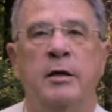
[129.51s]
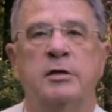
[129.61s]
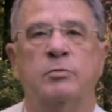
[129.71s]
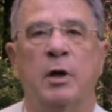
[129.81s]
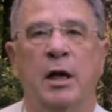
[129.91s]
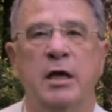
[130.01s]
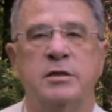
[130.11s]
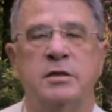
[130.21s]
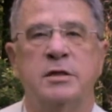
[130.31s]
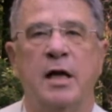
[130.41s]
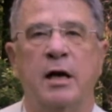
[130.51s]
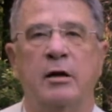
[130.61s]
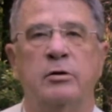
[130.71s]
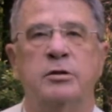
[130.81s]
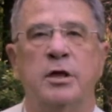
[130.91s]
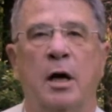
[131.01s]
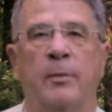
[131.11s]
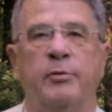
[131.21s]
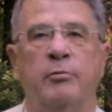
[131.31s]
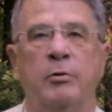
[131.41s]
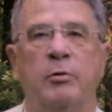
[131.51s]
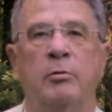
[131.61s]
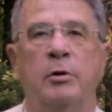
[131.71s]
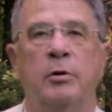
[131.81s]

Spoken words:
This releases that energy up through